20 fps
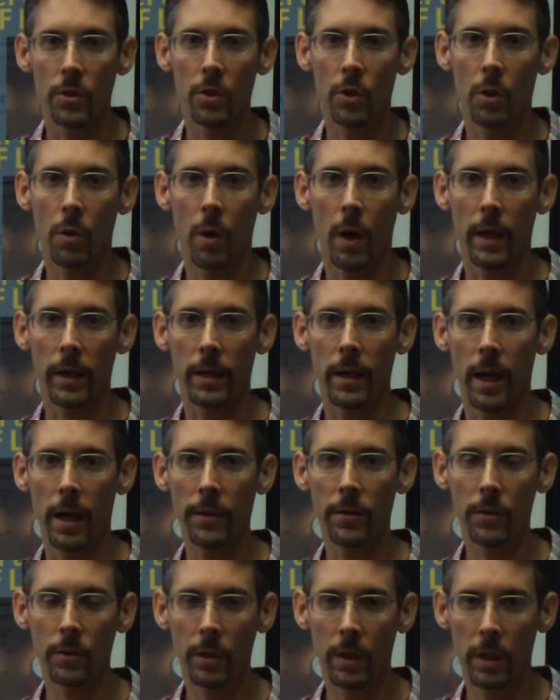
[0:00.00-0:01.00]
so I
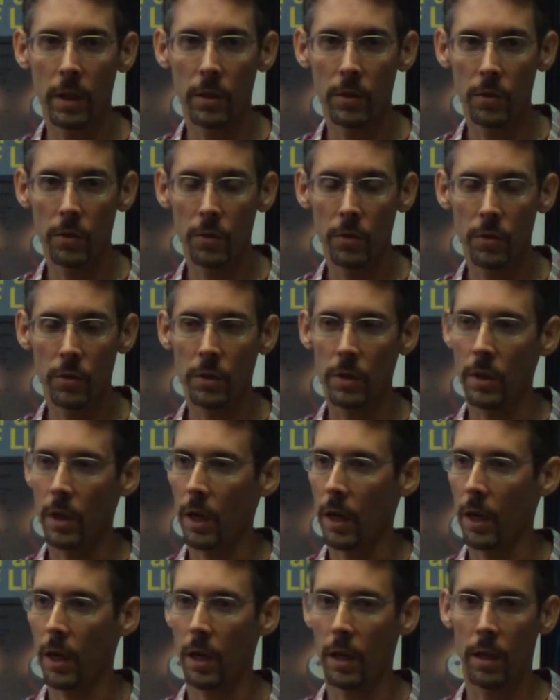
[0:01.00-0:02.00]
got the lasers,
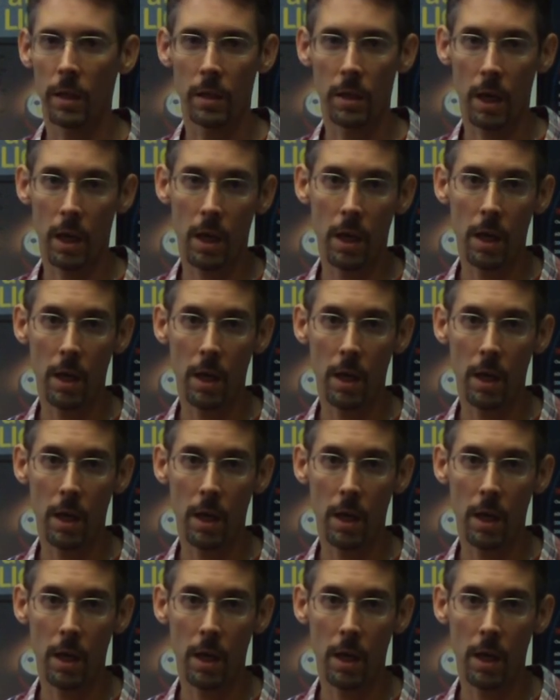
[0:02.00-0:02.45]
and